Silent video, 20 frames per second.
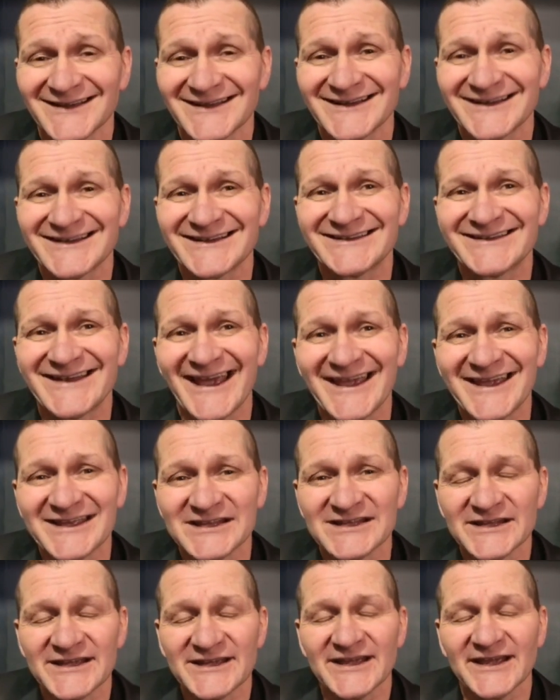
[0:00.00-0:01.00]

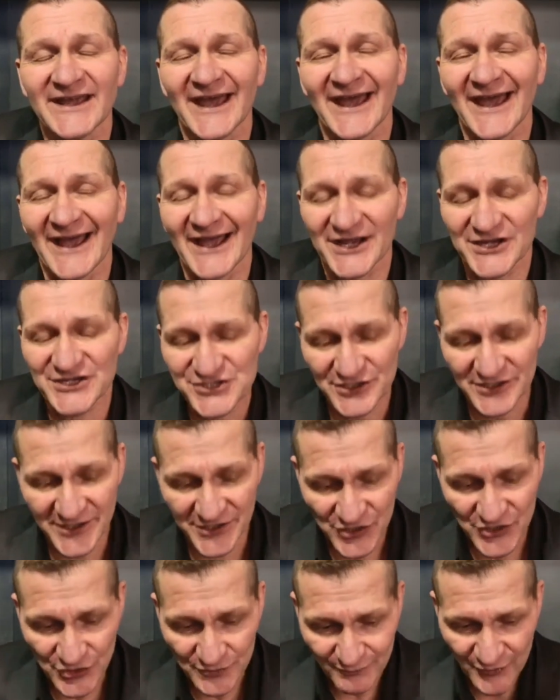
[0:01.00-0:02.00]
daily action. And
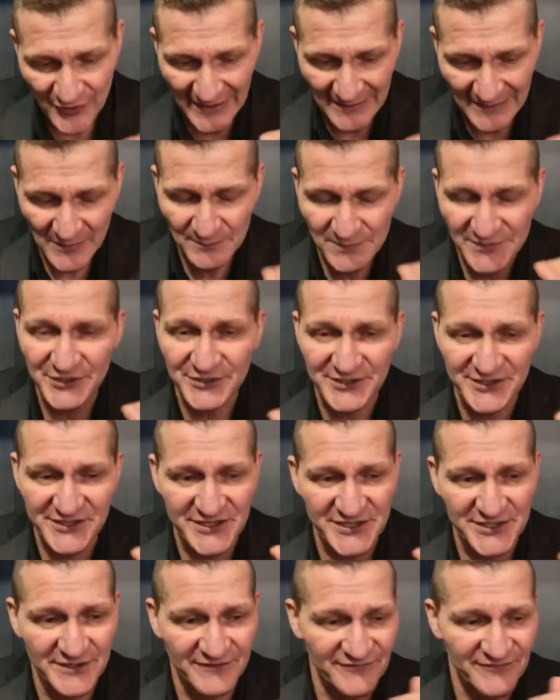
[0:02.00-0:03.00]
you're probably going to
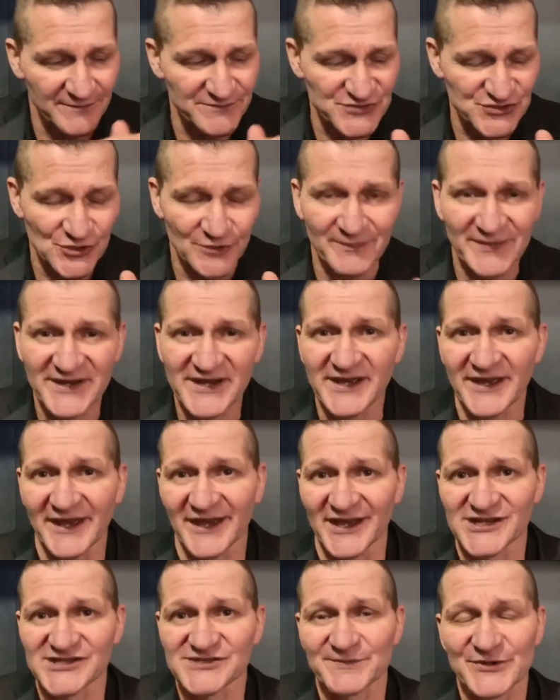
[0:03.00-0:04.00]
hear from so many
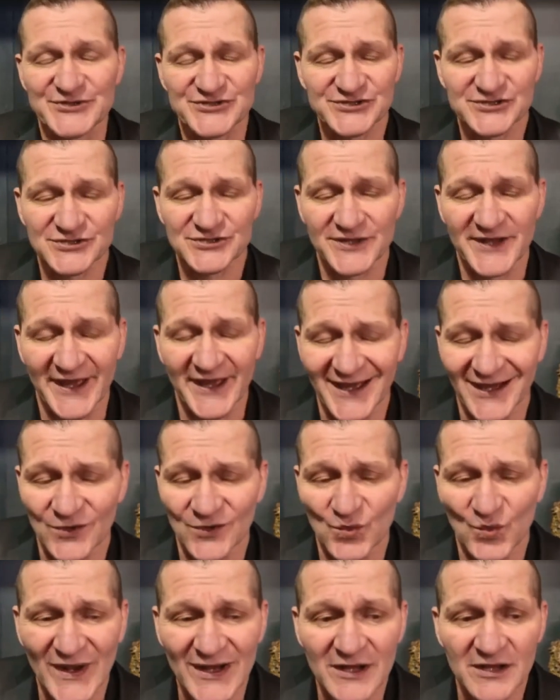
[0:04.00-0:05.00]
experts today on
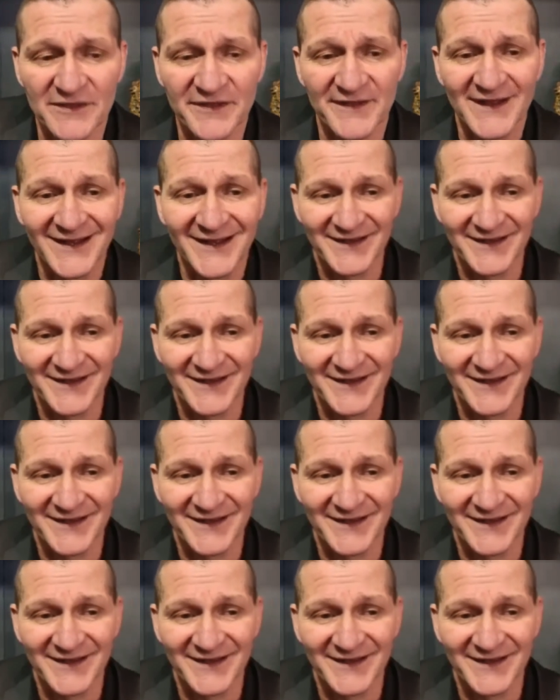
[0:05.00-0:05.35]
wealth